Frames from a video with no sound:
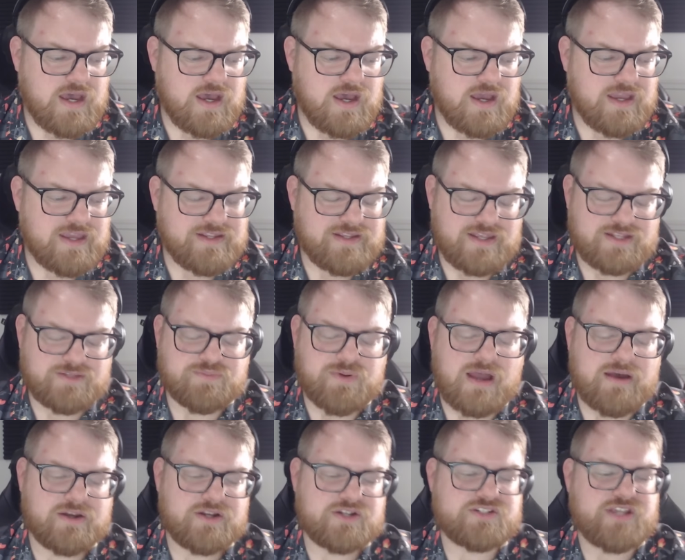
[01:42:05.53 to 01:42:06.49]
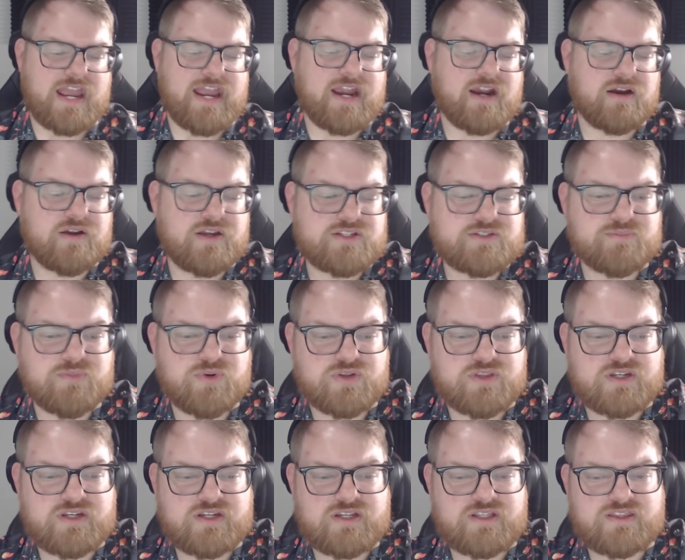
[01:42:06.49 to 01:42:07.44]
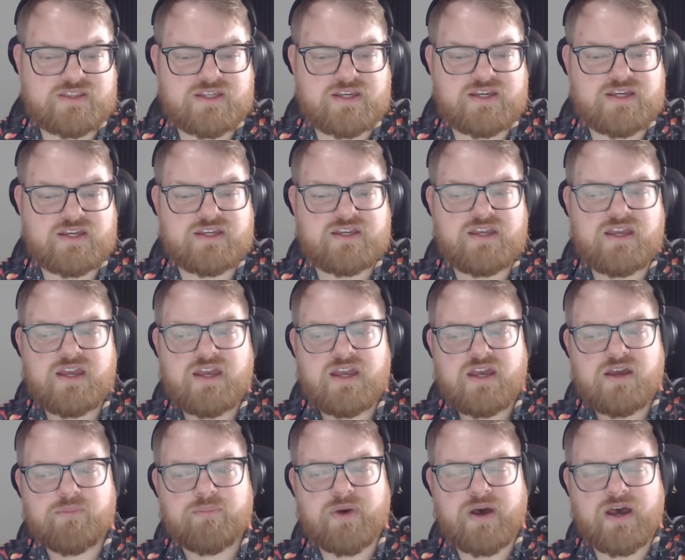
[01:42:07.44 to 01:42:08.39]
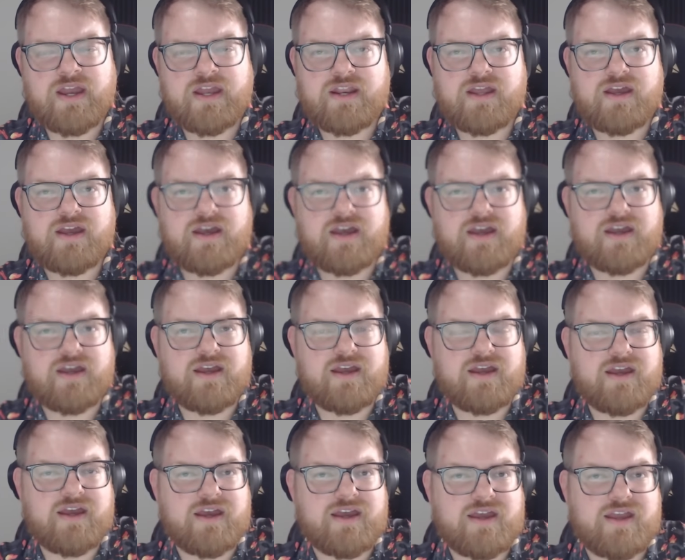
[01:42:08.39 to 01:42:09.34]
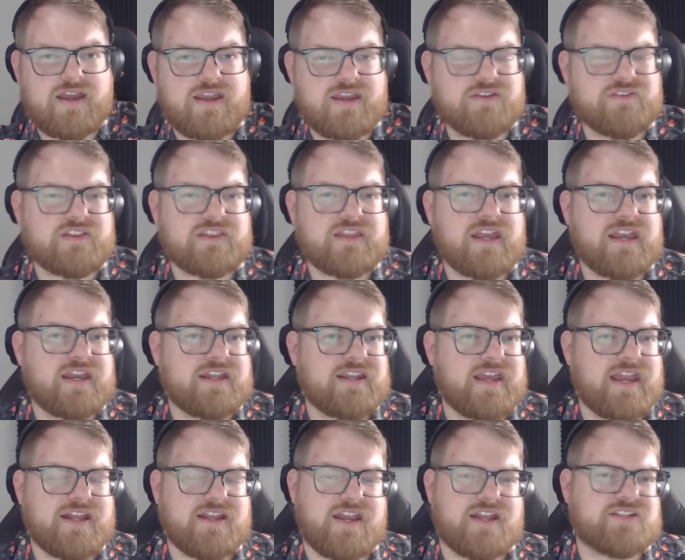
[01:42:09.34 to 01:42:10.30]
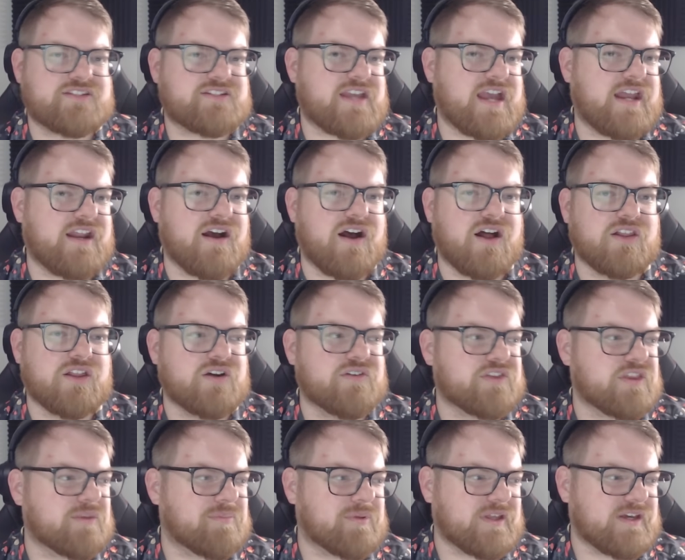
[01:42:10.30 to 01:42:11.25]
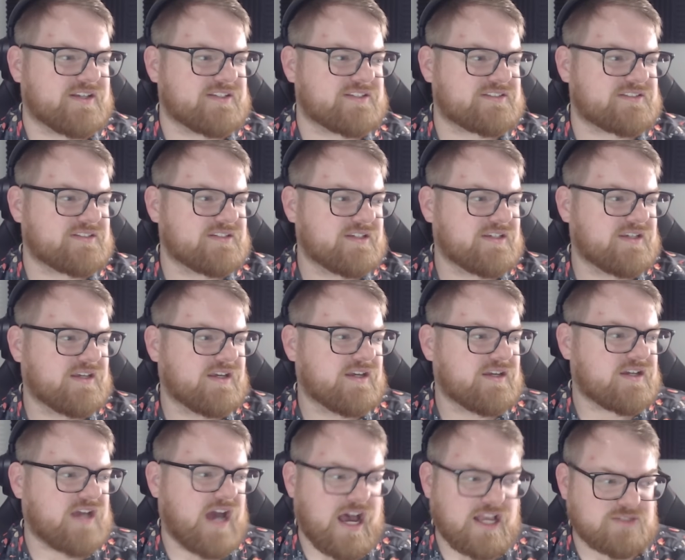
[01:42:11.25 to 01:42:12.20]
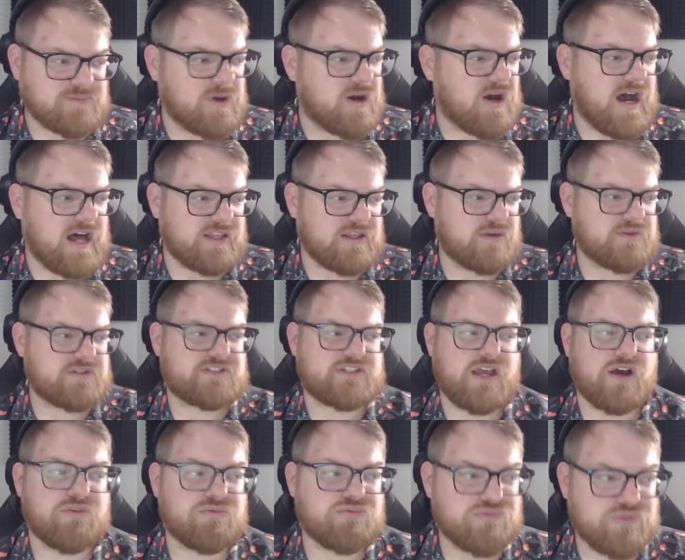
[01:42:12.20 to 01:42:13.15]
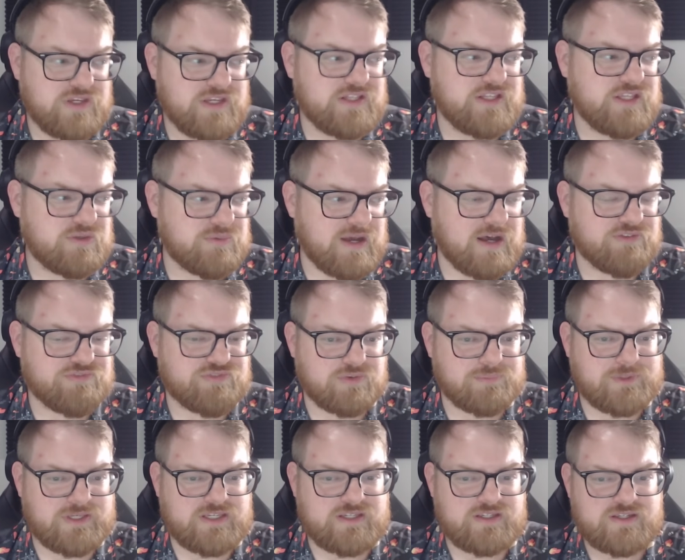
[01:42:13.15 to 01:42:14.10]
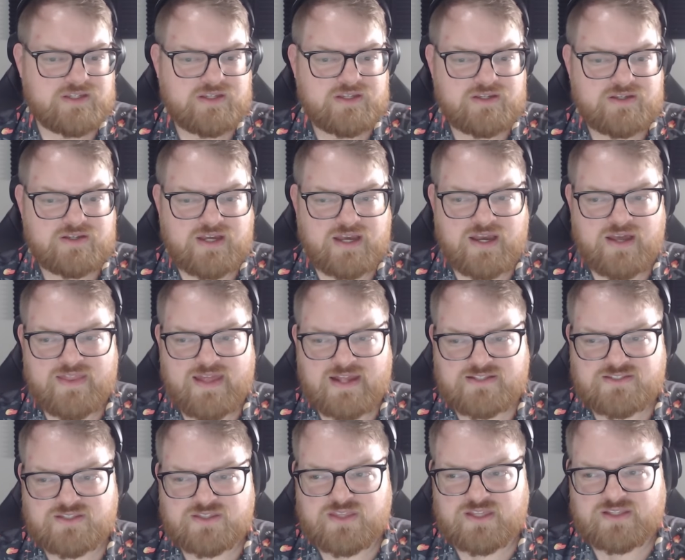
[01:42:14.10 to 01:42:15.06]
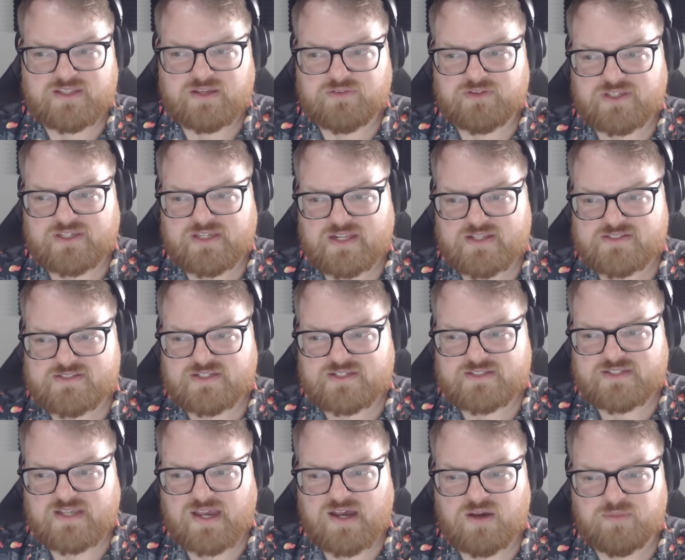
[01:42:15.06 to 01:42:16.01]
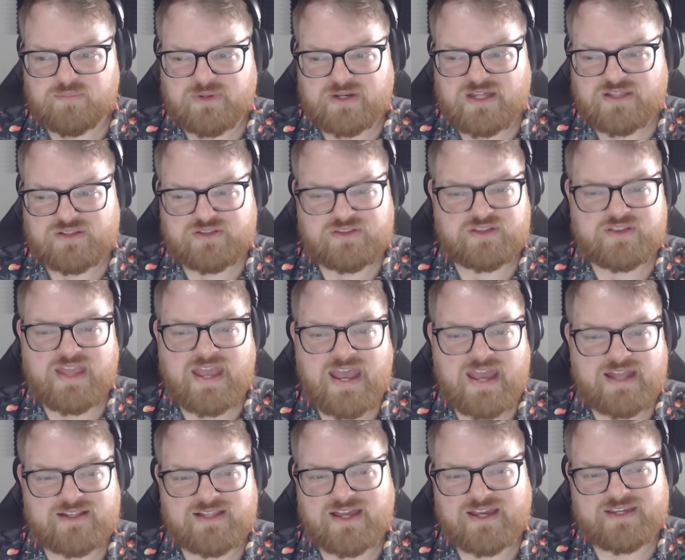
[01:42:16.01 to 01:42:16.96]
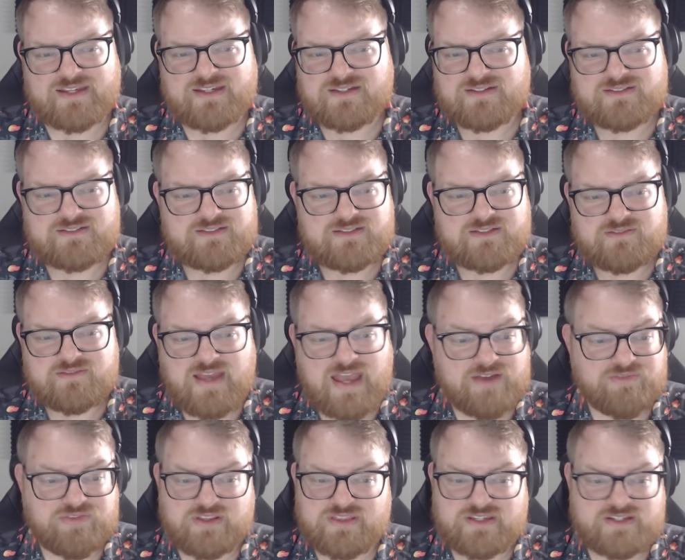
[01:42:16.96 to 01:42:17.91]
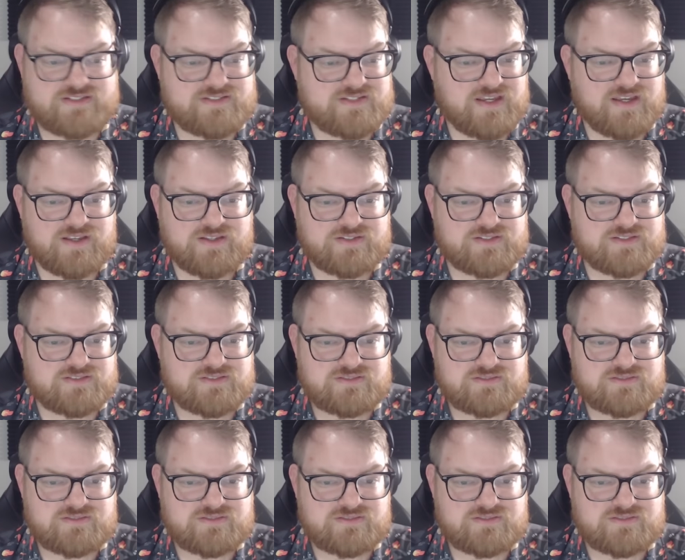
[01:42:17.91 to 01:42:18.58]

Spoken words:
It's probably just eras more than anything, but even then, it's kind of all over the place. Cosmo hollows sell really well for me. That's the thing that really kind of sticks out. But other than that, like everything sells.